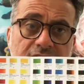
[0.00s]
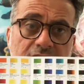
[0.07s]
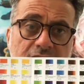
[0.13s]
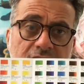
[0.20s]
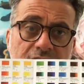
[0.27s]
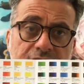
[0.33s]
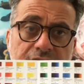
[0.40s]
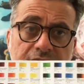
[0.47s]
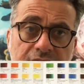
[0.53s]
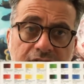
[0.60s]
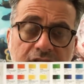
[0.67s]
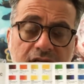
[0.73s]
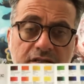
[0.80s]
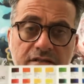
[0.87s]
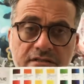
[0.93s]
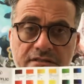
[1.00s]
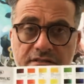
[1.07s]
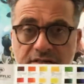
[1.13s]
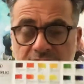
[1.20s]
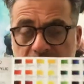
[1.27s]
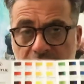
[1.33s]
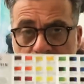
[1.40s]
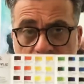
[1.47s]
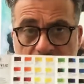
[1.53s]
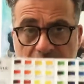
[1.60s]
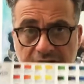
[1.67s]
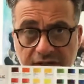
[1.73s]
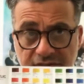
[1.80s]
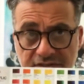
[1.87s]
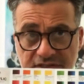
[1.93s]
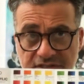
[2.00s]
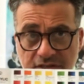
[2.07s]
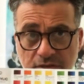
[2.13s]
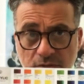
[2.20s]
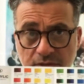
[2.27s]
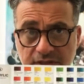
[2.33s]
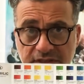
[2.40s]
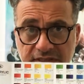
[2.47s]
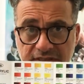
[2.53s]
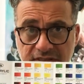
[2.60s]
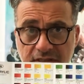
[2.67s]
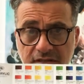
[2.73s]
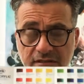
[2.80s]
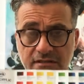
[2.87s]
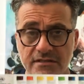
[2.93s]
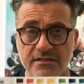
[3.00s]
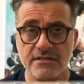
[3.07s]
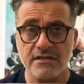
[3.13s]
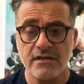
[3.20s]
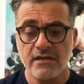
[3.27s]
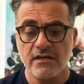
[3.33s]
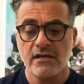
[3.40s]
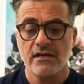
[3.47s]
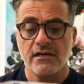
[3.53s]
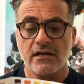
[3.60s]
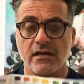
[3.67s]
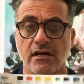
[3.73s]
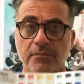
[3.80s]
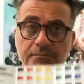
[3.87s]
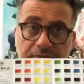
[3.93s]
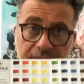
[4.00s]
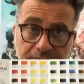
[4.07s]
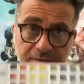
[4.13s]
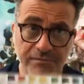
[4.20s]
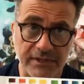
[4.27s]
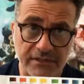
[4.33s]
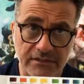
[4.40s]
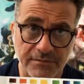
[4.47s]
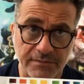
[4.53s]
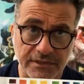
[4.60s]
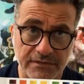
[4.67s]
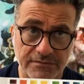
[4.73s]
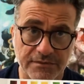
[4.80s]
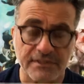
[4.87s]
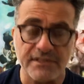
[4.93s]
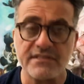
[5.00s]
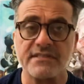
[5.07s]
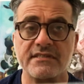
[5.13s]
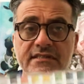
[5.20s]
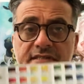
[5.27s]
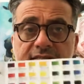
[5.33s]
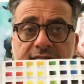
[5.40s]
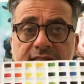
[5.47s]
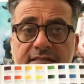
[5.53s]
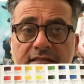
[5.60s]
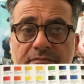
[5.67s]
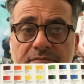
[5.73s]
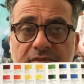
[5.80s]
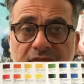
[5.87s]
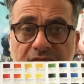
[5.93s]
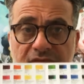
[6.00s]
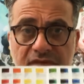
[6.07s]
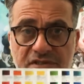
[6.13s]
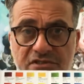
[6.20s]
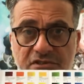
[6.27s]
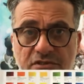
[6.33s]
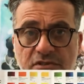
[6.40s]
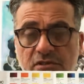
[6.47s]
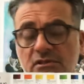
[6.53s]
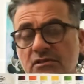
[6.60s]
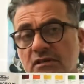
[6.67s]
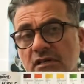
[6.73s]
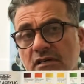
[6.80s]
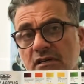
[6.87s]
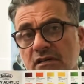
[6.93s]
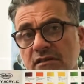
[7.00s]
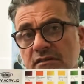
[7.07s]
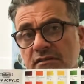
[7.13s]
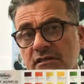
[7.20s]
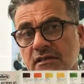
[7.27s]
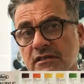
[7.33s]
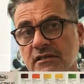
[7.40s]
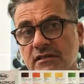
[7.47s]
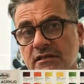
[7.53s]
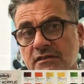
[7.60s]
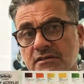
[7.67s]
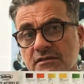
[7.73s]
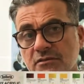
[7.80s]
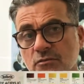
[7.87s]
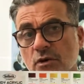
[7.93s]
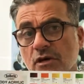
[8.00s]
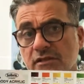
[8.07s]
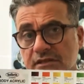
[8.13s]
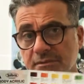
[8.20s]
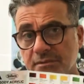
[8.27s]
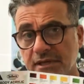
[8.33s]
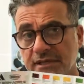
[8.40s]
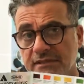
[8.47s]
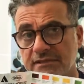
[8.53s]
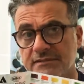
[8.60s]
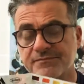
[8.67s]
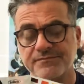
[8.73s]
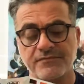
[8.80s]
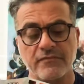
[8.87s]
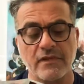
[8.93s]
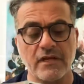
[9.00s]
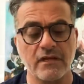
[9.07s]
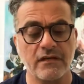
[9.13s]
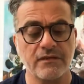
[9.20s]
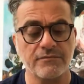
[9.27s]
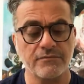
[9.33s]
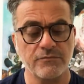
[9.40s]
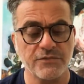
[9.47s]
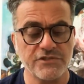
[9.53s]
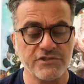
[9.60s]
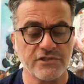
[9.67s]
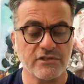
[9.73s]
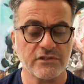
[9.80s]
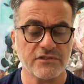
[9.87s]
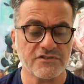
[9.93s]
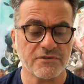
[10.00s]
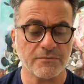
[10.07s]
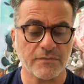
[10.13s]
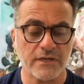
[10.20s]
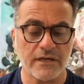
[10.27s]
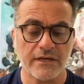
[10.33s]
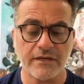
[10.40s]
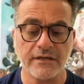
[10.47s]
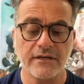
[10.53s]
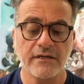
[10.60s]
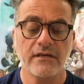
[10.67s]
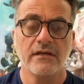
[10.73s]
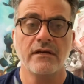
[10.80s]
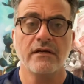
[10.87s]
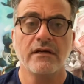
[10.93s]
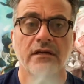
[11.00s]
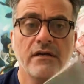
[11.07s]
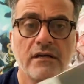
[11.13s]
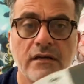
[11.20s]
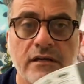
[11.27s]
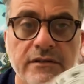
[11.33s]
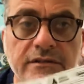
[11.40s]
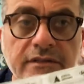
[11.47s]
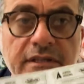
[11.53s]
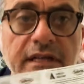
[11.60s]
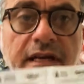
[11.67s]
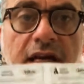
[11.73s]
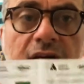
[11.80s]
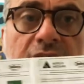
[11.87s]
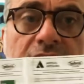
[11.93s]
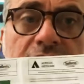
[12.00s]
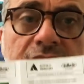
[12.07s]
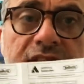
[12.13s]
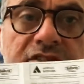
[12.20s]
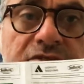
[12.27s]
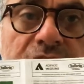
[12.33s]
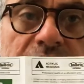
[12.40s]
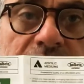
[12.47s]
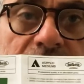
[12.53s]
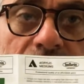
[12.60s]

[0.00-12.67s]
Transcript: uh, array of colors. They do carry every single one of these colors. Uh, be prepared to pay the price. This is a professional uh, uh, quality paint, which you can also buy they have like sort